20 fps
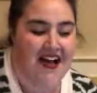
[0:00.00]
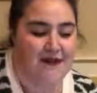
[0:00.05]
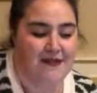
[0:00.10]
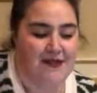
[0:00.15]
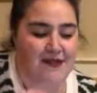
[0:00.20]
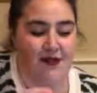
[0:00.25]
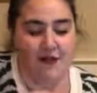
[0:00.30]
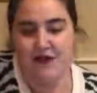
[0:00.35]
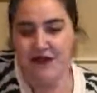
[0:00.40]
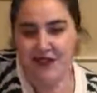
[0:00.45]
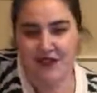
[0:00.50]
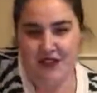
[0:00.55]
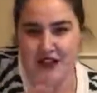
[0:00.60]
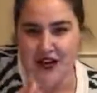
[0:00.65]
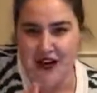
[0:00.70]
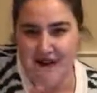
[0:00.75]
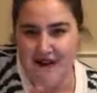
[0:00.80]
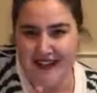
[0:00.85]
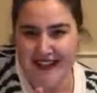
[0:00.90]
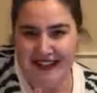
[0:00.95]
So we'll just start
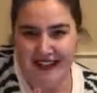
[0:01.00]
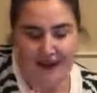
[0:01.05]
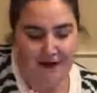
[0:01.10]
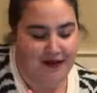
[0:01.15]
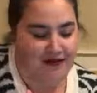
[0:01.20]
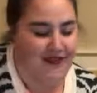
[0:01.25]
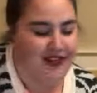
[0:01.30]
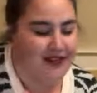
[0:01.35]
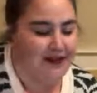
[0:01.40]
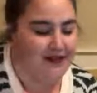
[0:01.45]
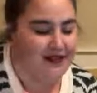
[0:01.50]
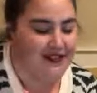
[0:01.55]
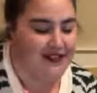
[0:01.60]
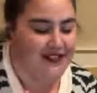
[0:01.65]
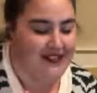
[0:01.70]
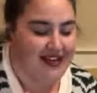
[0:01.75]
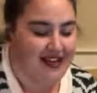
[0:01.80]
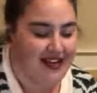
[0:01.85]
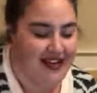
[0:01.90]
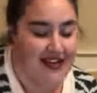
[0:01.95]
right there with vitamin
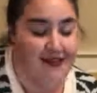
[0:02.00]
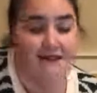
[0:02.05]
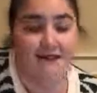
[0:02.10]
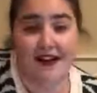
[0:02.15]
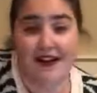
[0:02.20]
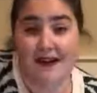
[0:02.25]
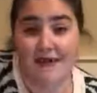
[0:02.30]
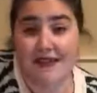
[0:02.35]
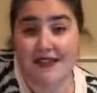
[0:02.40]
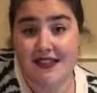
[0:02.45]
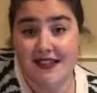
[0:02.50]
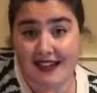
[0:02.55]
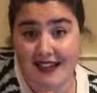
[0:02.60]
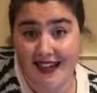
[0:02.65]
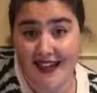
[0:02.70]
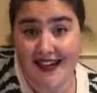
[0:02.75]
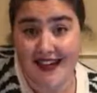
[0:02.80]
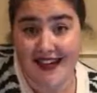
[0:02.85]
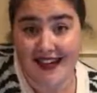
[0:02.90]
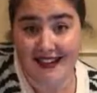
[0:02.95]
C. Vitamin C
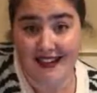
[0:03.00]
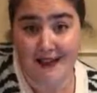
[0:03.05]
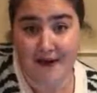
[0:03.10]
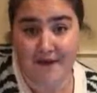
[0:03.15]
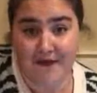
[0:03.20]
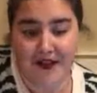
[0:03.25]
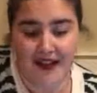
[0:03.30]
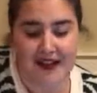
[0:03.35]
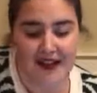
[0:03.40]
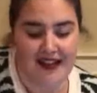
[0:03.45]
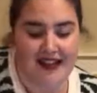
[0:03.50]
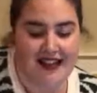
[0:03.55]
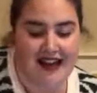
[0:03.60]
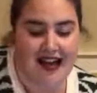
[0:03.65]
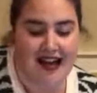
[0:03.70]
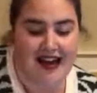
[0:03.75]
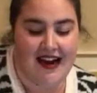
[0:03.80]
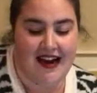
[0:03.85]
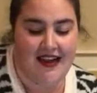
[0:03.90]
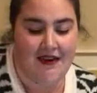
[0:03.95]
is something
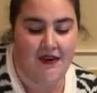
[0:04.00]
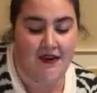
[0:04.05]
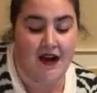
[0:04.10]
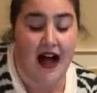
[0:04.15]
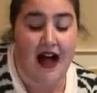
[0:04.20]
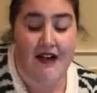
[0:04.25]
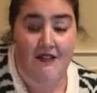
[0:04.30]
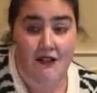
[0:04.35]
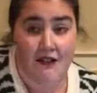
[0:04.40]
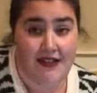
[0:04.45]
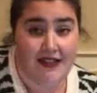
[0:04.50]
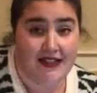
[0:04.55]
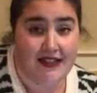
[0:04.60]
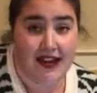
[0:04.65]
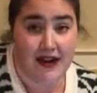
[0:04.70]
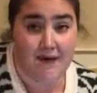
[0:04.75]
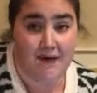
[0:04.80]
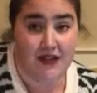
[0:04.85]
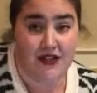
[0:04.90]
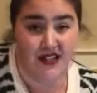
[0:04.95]
that I know I've always
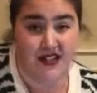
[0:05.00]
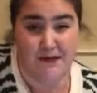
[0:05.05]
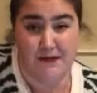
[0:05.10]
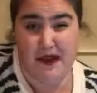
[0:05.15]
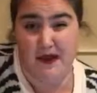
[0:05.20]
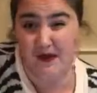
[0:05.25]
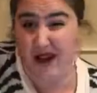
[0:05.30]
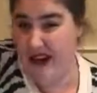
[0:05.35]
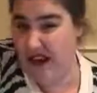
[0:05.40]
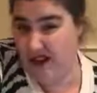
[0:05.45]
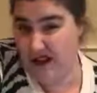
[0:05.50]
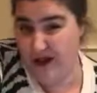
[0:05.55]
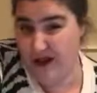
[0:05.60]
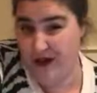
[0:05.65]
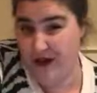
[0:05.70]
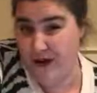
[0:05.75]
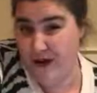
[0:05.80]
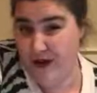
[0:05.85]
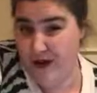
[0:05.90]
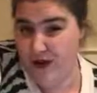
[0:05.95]
kept just in my regular
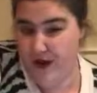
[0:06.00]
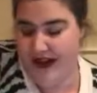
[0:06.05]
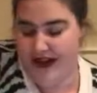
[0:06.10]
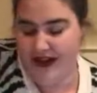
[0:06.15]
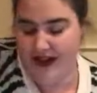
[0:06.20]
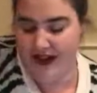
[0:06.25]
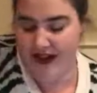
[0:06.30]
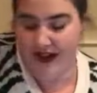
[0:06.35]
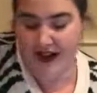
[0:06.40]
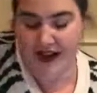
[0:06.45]
refrigerator.